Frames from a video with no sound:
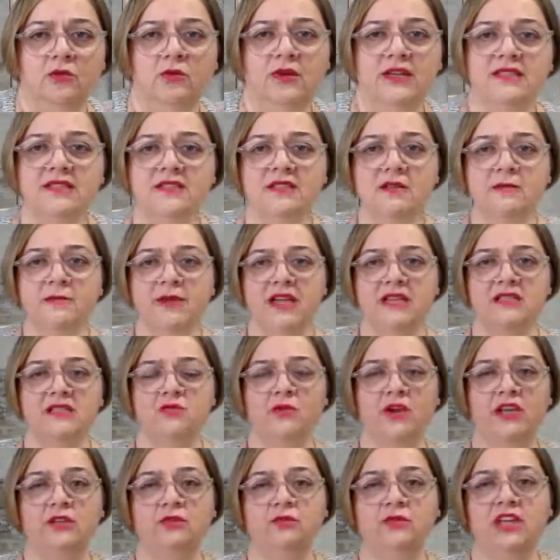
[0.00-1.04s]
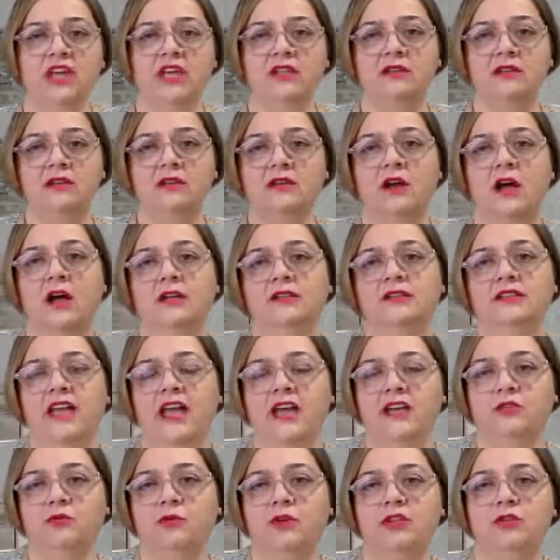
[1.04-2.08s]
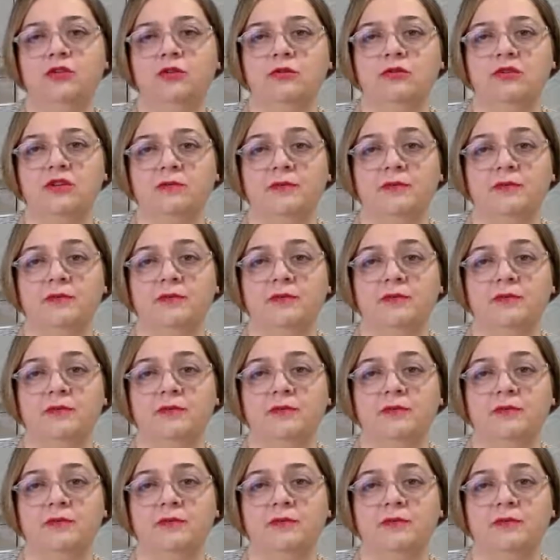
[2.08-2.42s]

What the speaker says: What's the best way to get in contact with you?